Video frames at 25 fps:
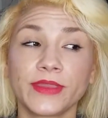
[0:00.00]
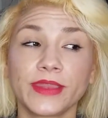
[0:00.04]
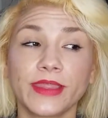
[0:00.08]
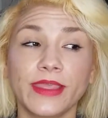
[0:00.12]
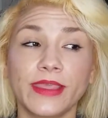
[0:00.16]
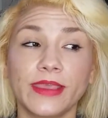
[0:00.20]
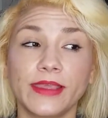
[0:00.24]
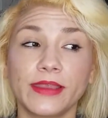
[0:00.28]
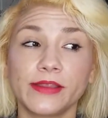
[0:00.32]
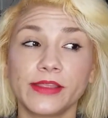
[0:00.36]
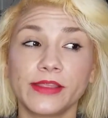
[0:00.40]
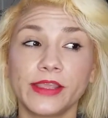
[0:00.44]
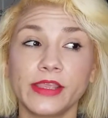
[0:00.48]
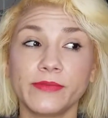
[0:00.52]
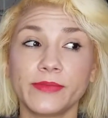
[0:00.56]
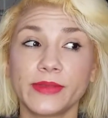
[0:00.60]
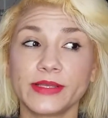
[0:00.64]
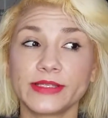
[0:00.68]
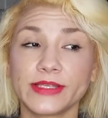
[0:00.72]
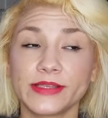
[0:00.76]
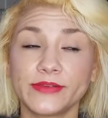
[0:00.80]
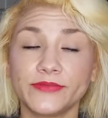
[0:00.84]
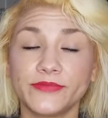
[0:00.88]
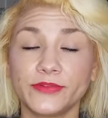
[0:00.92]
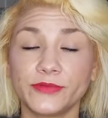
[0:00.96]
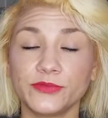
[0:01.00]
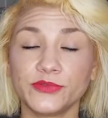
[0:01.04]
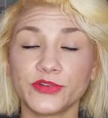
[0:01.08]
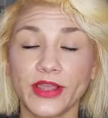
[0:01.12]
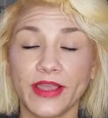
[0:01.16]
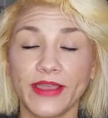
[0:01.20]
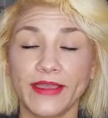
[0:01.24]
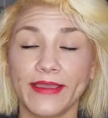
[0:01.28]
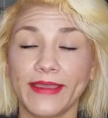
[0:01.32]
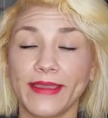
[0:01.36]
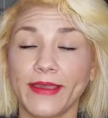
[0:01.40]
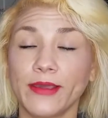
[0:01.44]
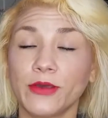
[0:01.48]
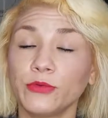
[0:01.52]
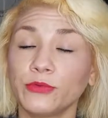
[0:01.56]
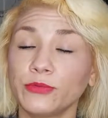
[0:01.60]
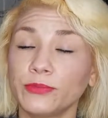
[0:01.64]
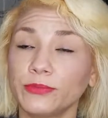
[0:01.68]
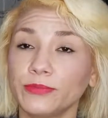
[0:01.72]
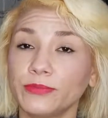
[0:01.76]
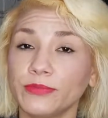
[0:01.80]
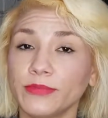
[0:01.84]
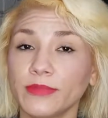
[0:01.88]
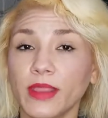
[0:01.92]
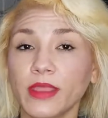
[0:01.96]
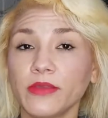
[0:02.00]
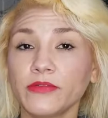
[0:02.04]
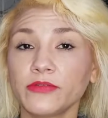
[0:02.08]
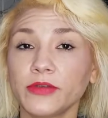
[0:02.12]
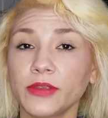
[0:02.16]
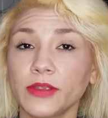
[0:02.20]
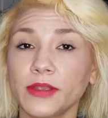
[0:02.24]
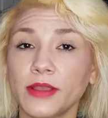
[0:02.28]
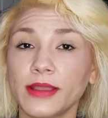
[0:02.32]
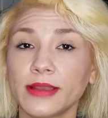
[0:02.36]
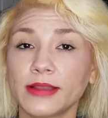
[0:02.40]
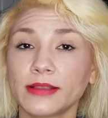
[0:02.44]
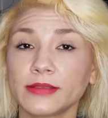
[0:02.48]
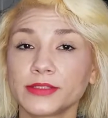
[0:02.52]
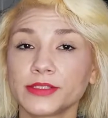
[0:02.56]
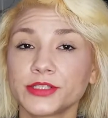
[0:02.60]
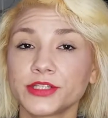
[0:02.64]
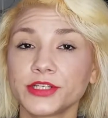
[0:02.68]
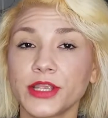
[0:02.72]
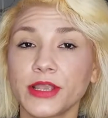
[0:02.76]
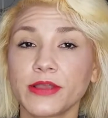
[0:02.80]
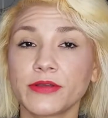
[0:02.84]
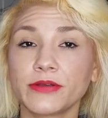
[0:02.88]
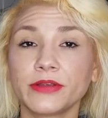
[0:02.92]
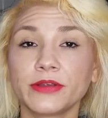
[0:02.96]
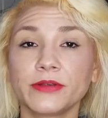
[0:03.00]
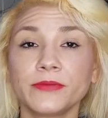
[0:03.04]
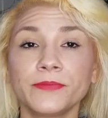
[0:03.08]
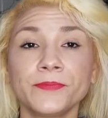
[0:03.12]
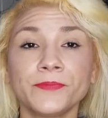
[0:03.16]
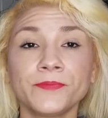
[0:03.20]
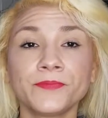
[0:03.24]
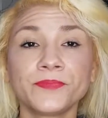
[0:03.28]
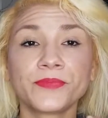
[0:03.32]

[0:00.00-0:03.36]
and keep my skin from drying out after I got out of the shower.